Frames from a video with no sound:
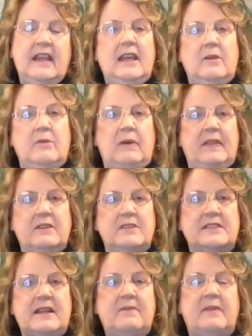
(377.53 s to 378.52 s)
Well, there are
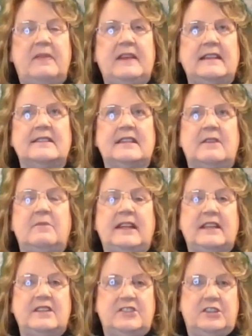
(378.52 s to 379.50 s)
several things that we
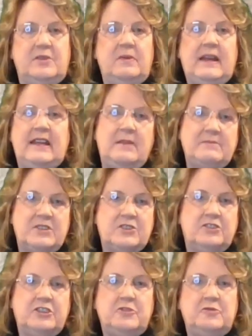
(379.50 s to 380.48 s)
can do, and I'm sure
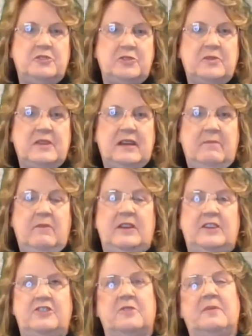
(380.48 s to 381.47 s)
you do them
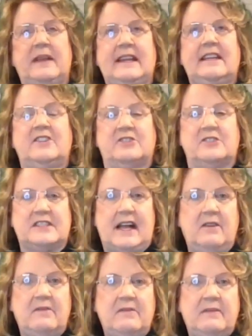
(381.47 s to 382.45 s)
when you're reading
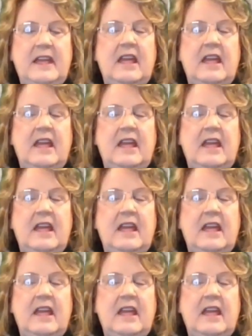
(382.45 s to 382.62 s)
yourself.